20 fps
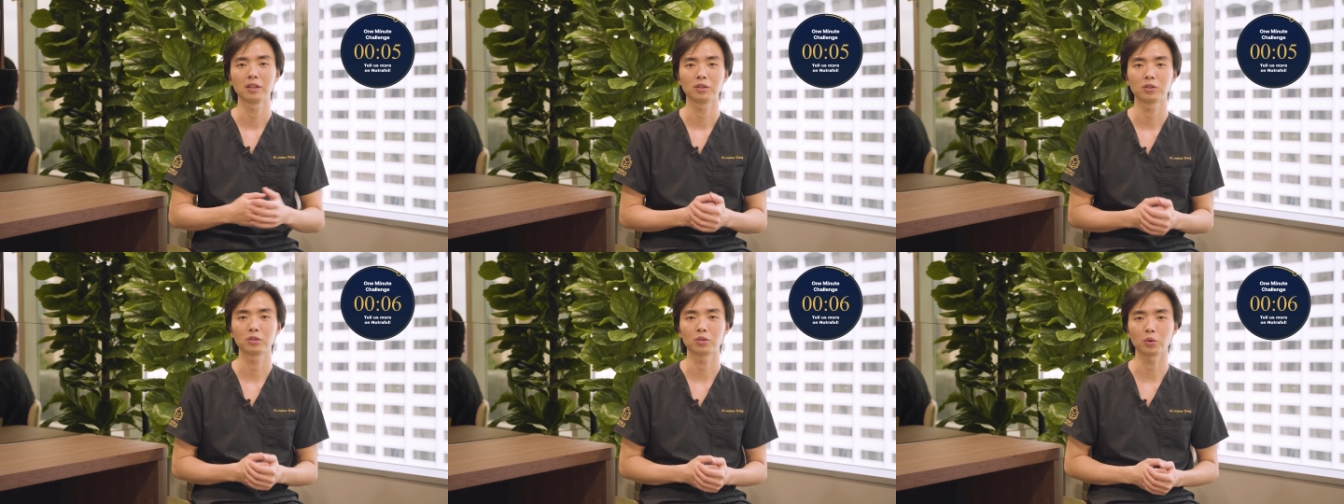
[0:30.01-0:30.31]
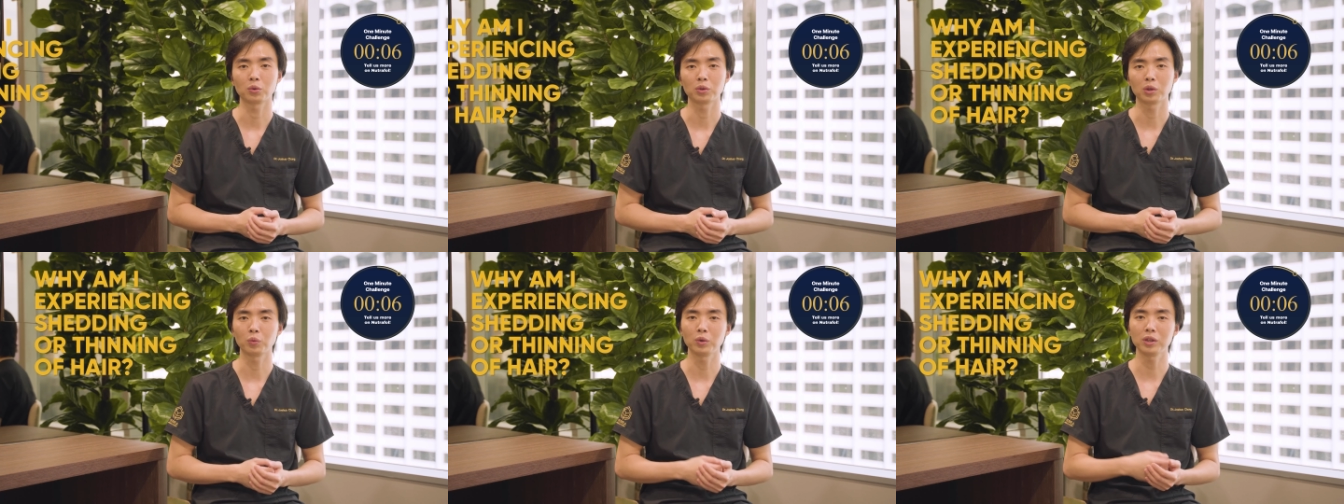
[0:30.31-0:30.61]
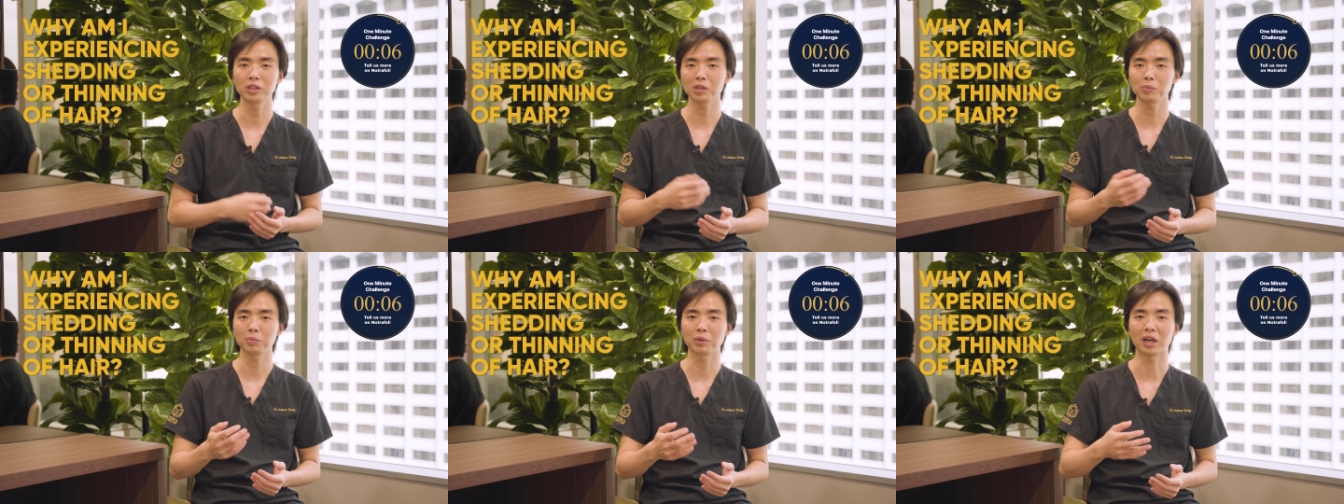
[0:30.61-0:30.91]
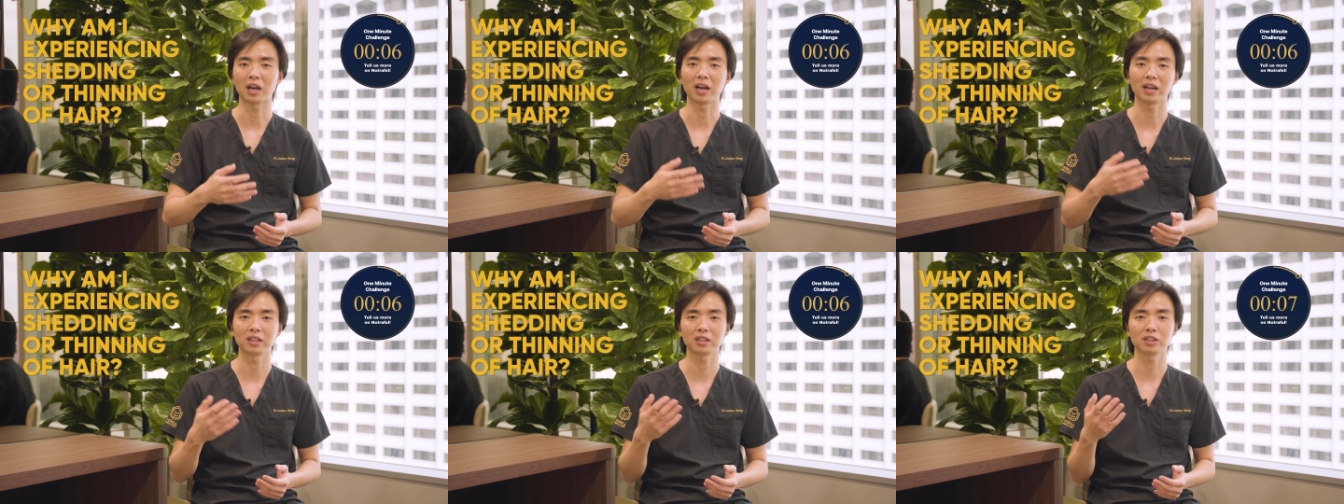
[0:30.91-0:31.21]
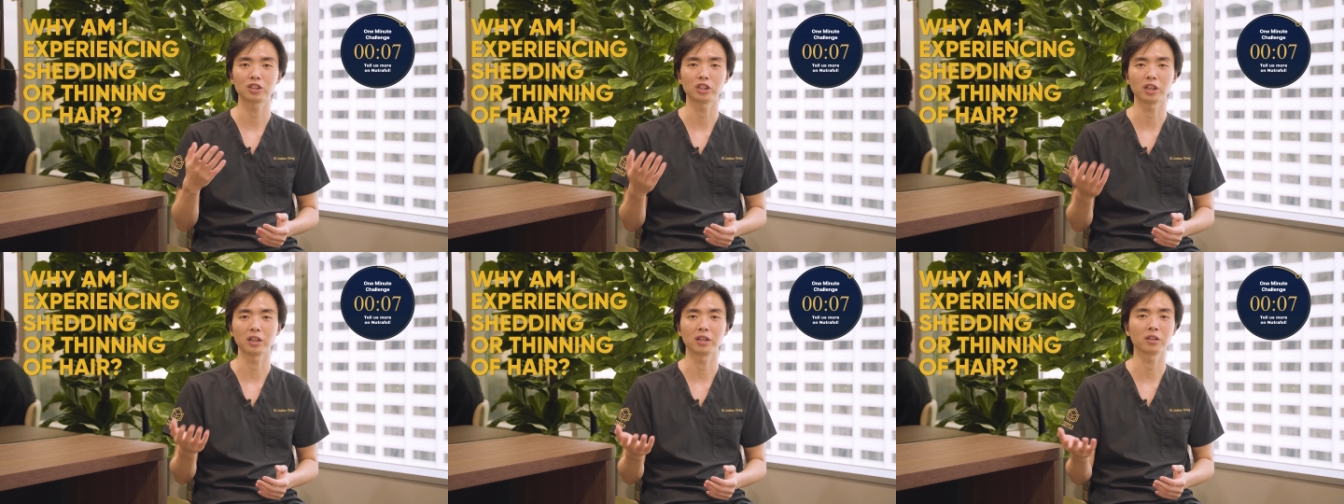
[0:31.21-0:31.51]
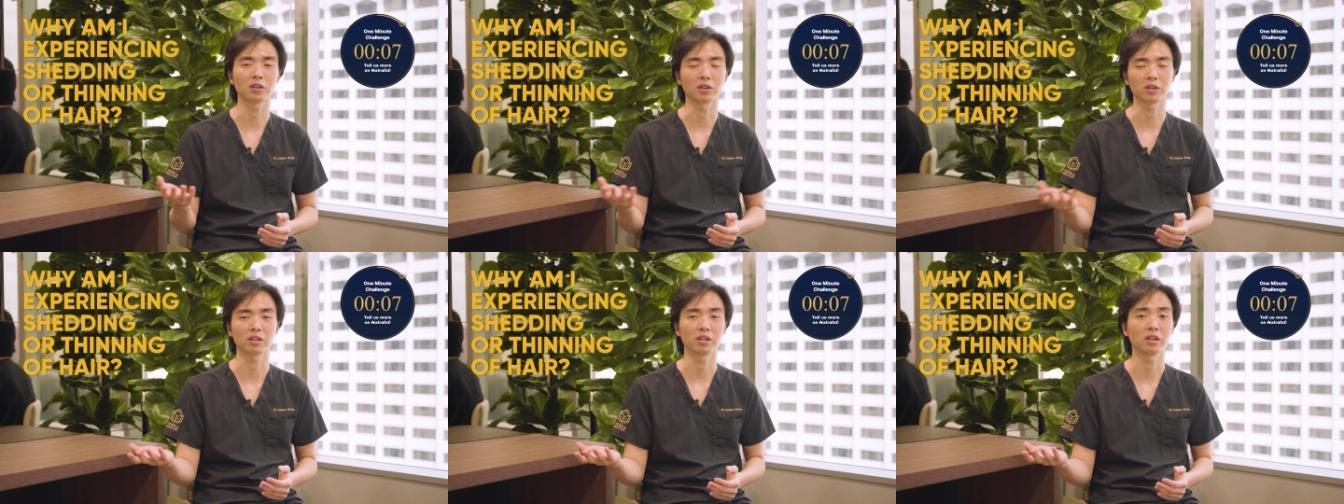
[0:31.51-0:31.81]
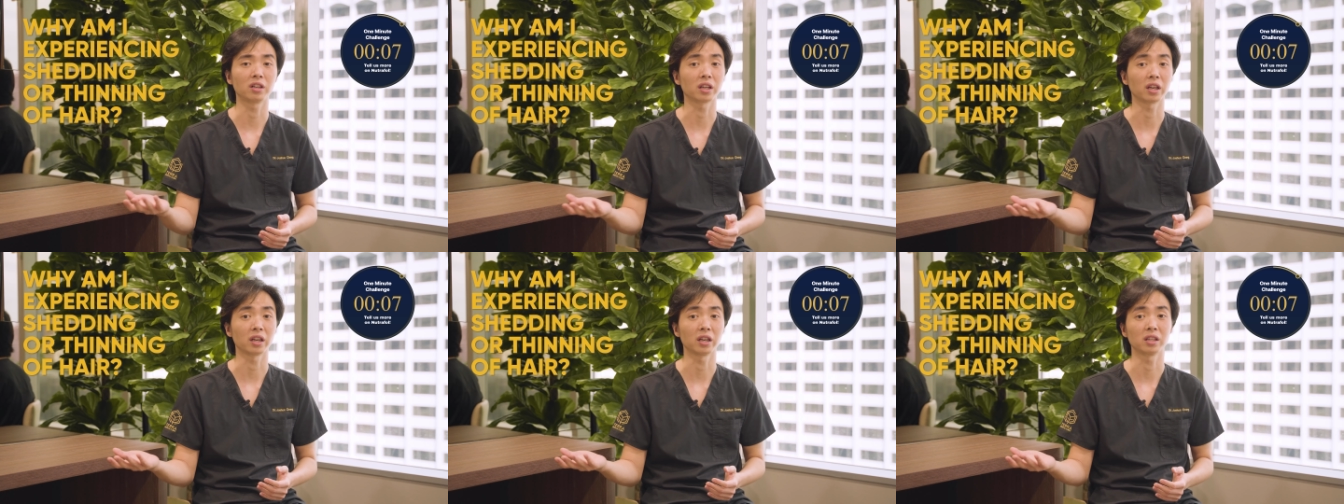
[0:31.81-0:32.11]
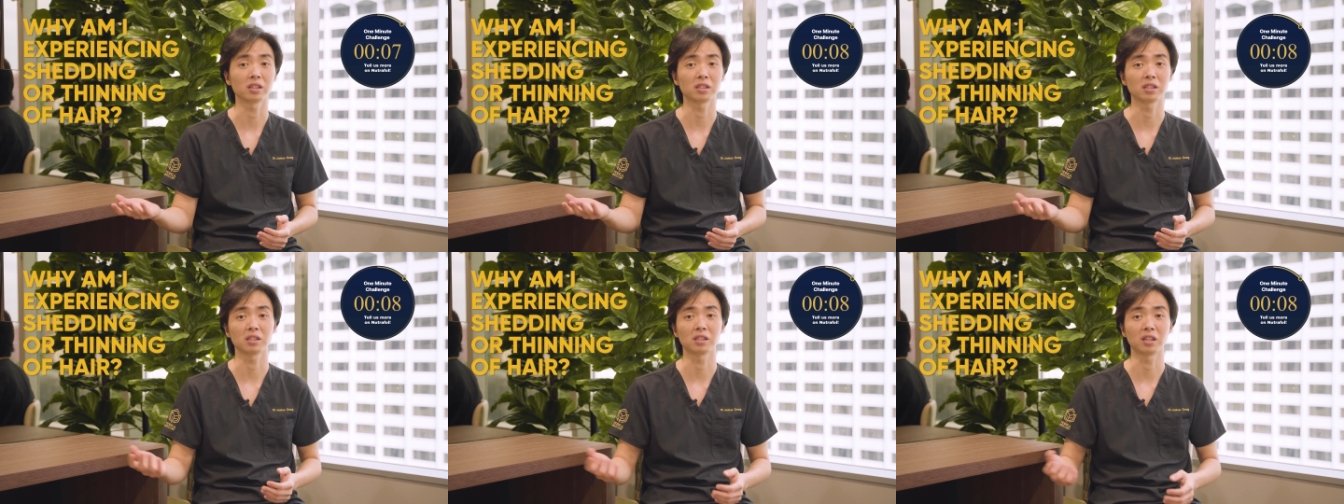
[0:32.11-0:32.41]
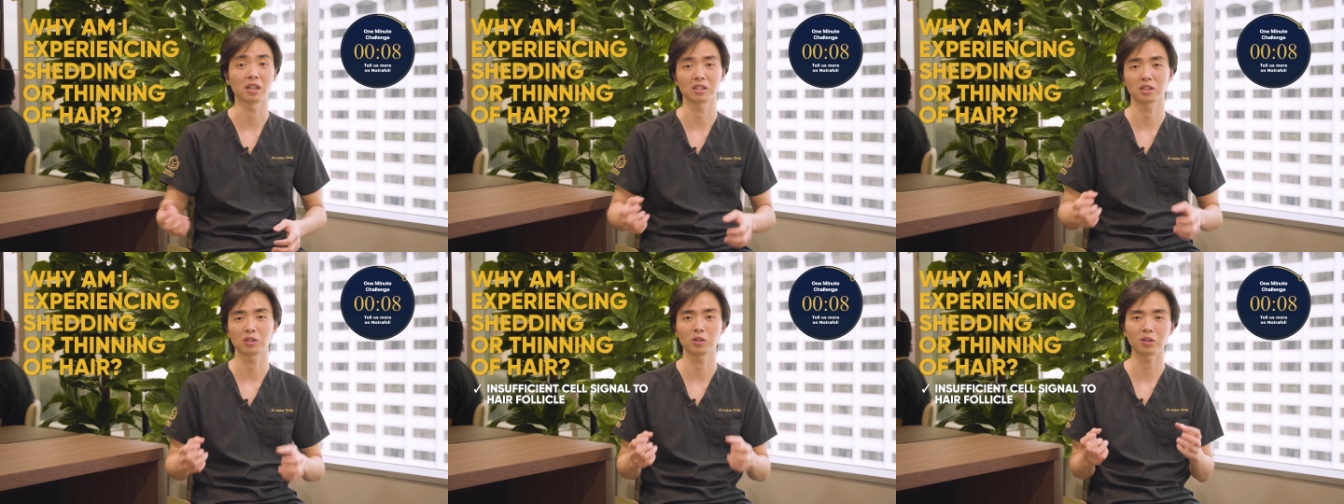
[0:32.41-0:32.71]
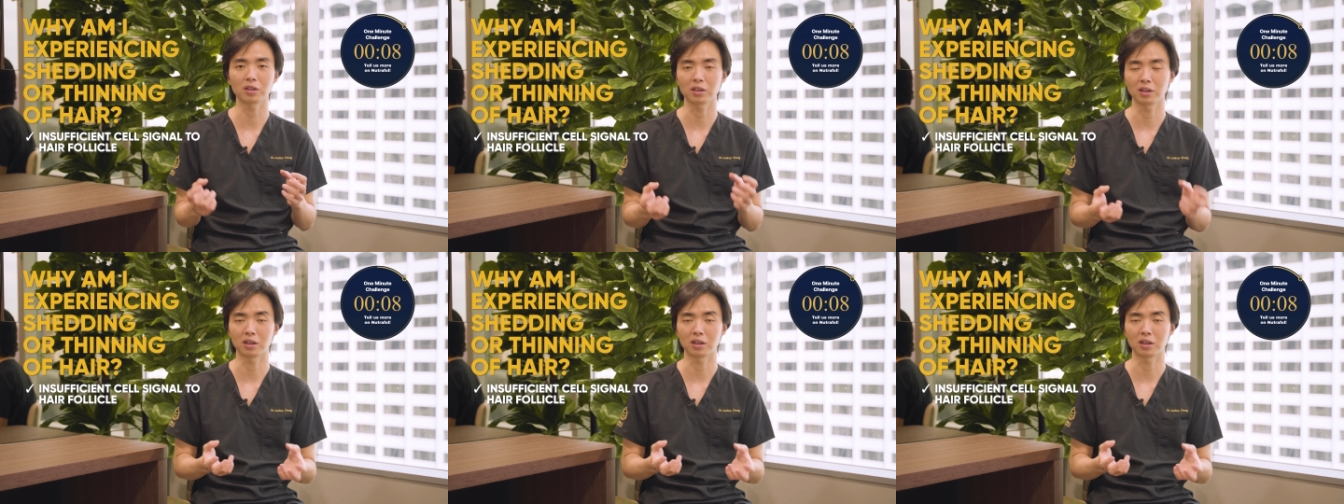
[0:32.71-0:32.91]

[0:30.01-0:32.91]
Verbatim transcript: So the reason behind shedding or thinning hairs is there's not